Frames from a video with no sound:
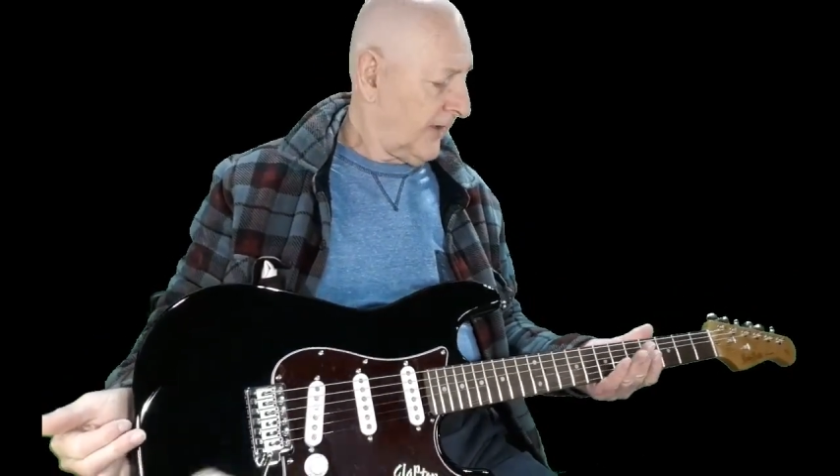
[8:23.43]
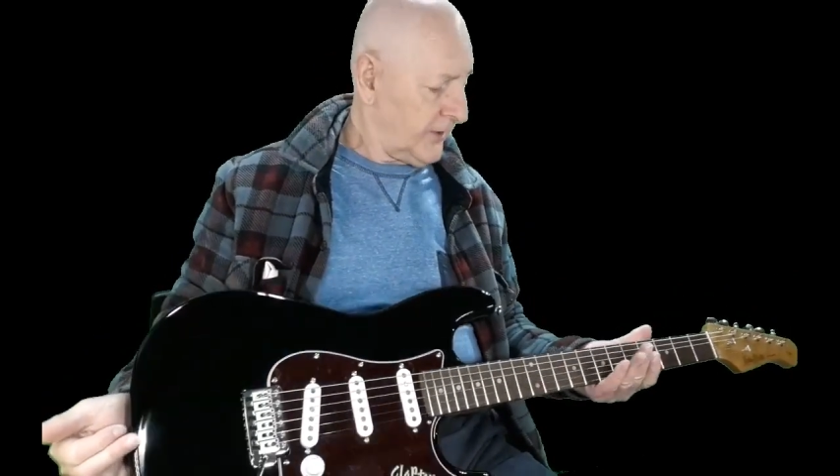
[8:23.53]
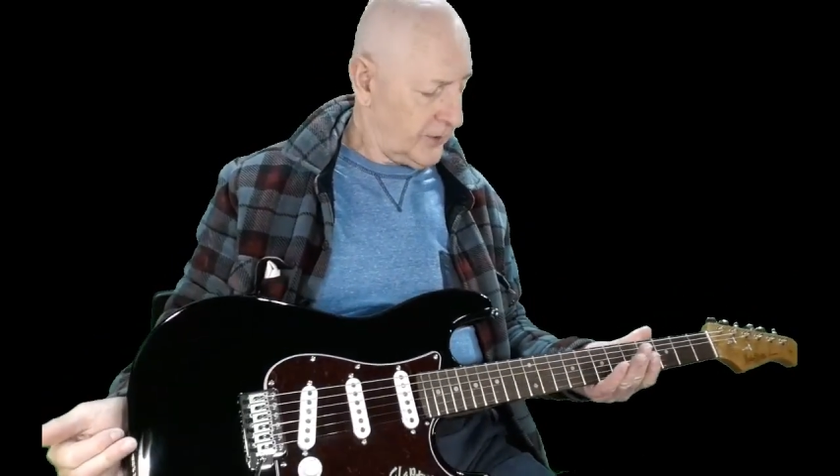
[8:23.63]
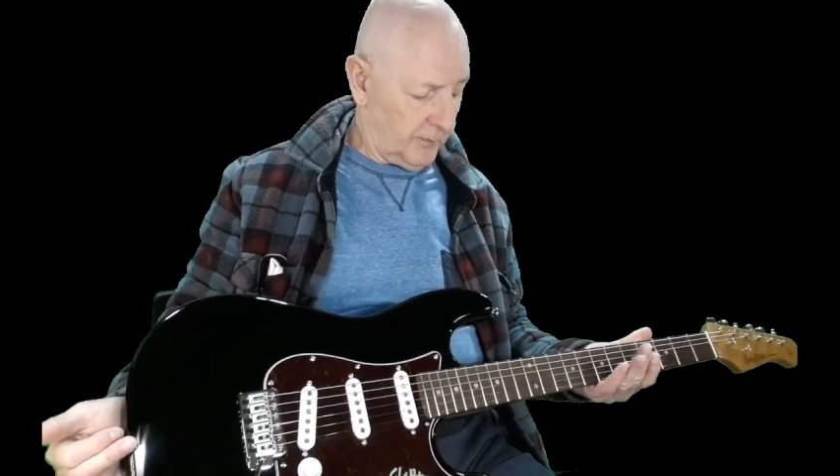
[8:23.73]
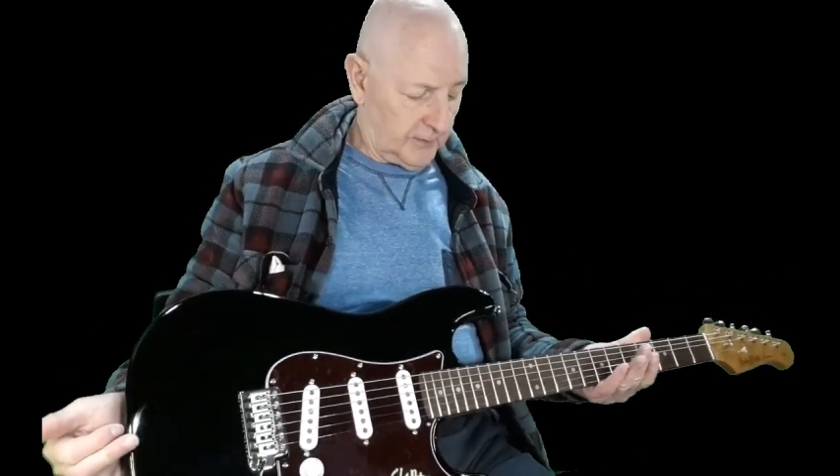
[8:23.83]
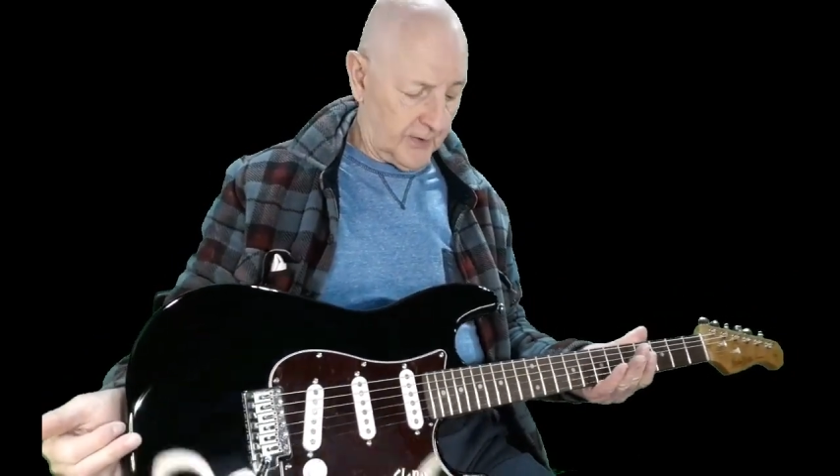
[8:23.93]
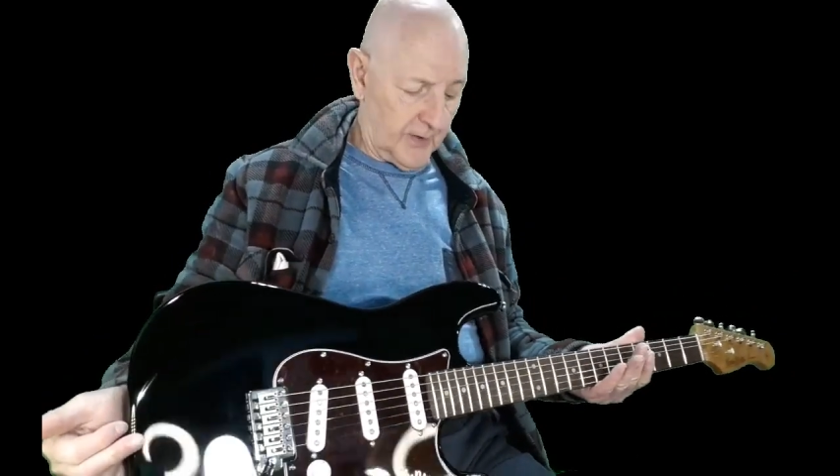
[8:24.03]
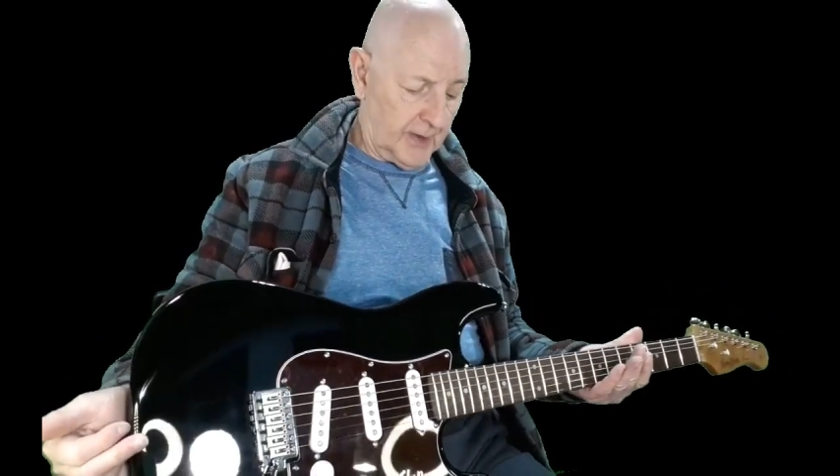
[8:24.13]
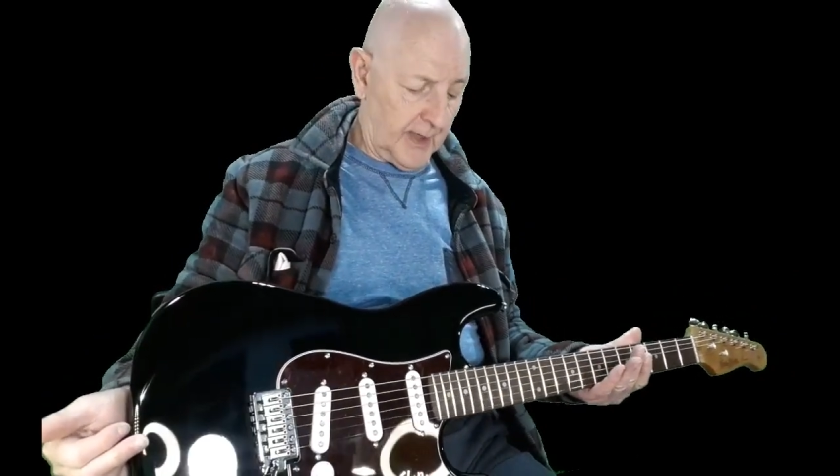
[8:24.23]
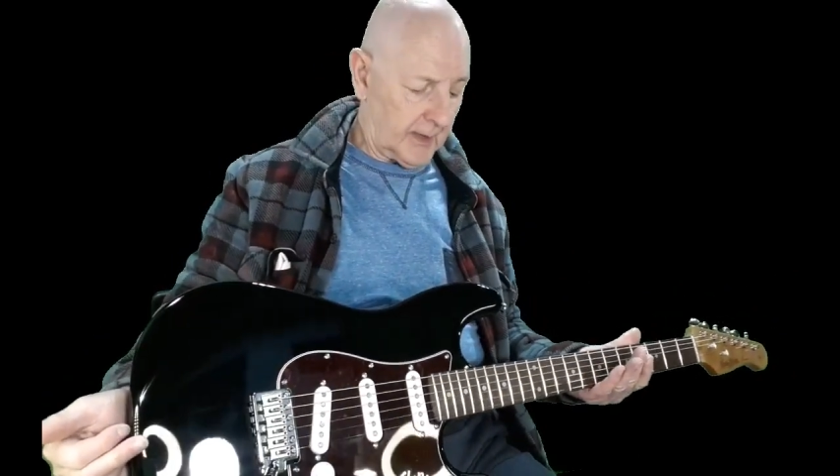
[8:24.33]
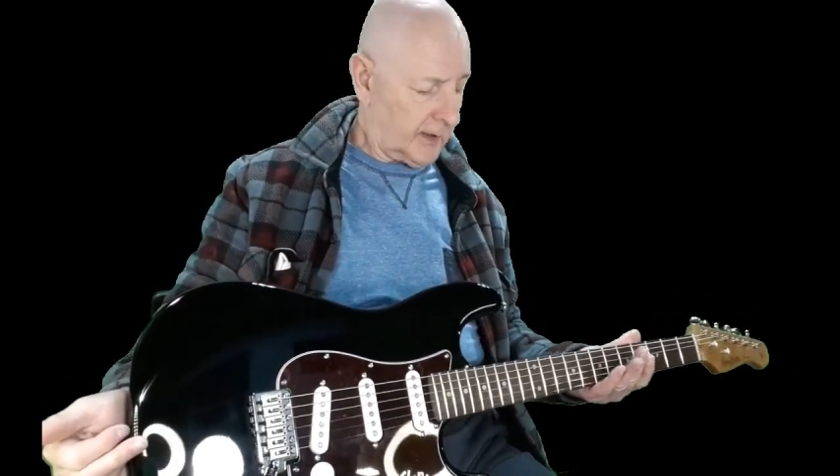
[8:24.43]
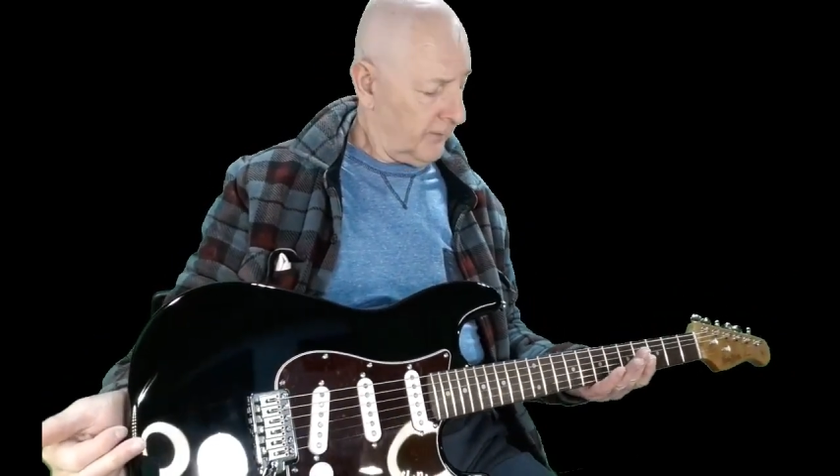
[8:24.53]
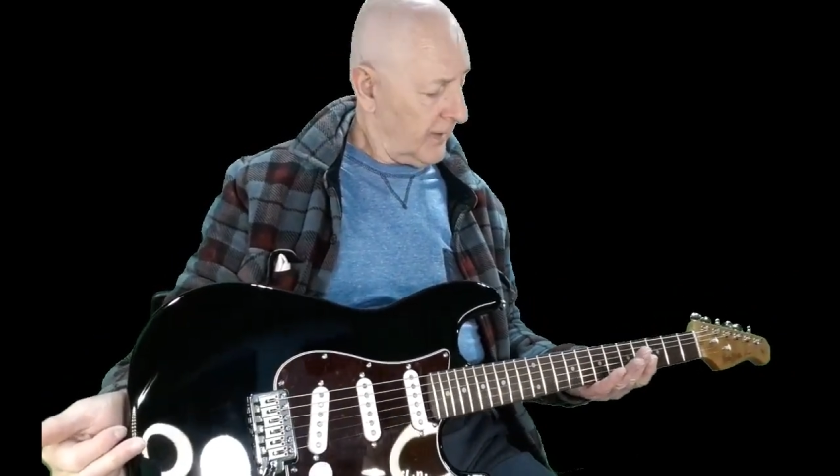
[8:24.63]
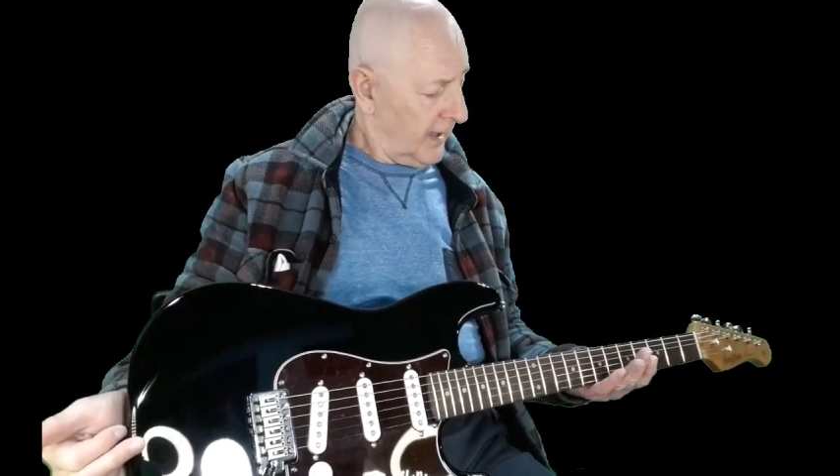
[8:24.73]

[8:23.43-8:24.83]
if I shimmed the neck.